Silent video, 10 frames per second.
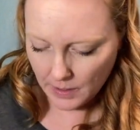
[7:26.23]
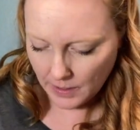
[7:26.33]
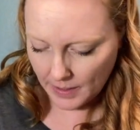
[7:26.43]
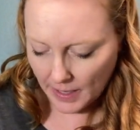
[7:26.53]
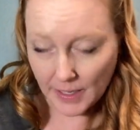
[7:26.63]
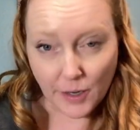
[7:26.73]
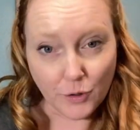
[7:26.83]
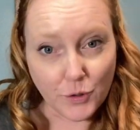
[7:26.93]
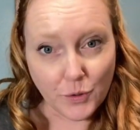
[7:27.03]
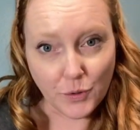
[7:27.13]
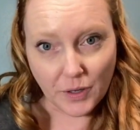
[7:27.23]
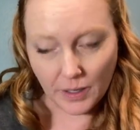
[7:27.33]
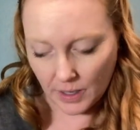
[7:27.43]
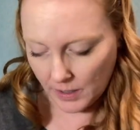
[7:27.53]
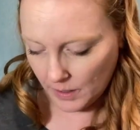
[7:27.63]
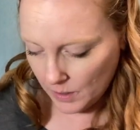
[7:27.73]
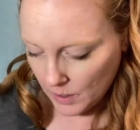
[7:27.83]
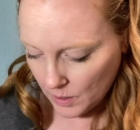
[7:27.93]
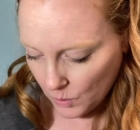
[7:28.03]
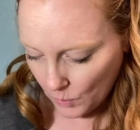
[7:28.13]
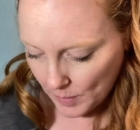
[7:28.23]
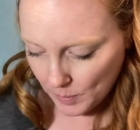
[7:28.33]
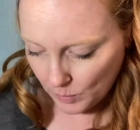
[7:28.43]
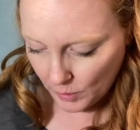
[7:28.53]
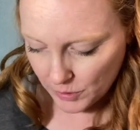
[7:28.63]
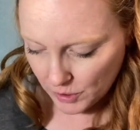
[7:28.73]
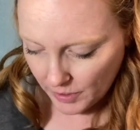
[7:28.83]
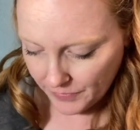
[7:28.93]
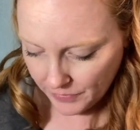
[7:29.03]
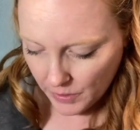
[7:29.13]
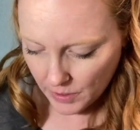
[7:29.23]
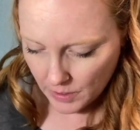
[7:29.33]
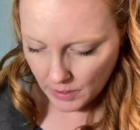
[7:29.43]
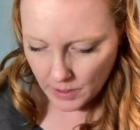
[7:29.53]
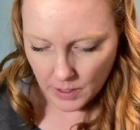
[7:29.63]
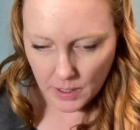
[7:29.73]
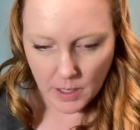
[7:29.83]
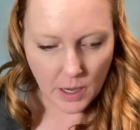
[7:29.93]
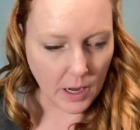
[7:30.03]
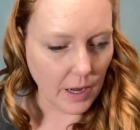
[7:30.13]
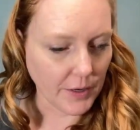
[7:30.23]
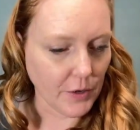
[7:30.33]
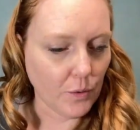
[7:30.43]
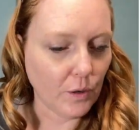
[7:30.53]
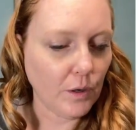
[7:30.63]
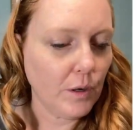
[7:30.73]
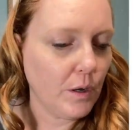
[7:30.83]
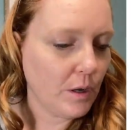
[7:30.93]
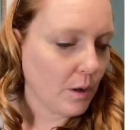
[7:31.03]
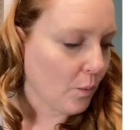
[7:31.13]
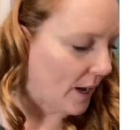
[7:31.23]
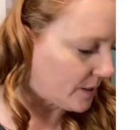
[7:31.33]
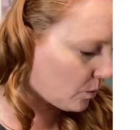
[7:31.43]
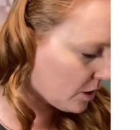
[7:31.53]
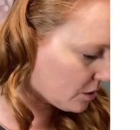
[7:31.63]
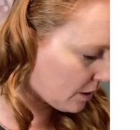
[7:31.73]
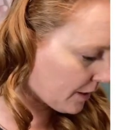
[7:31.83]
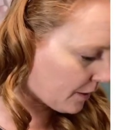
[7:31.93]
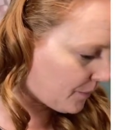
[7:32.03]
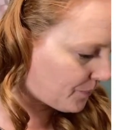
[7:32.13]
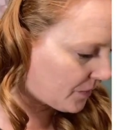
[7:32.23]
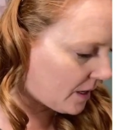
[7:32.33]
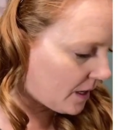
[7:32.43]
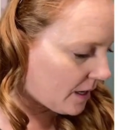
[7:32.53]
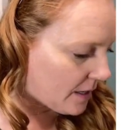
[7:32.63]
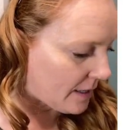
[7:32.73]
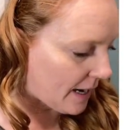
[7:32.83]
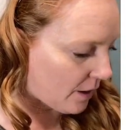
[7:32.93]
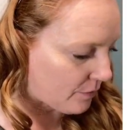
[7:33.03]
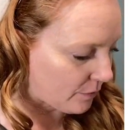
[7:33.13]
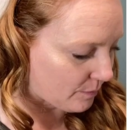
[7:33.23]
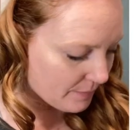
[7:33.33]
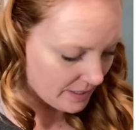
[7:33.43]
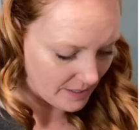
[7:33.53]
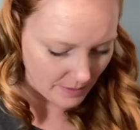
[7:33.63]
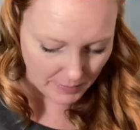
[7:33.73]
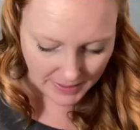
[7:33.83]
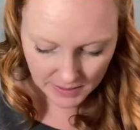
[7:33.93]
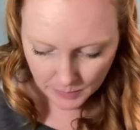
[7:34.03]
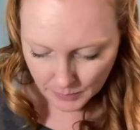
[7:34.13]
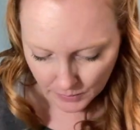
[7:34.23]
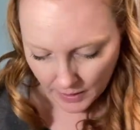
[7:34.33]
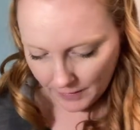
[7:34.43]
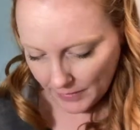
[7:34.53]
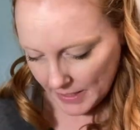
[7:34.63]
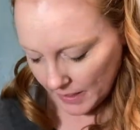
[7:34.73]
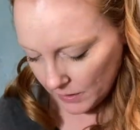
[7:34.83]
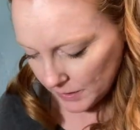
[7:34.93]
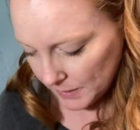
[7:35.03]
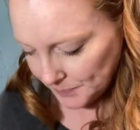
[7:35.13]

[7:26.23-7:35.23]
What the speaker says: And then here too, you can kind of wipe your brush off on your wet washcloth. Now for me and my simple everyday look,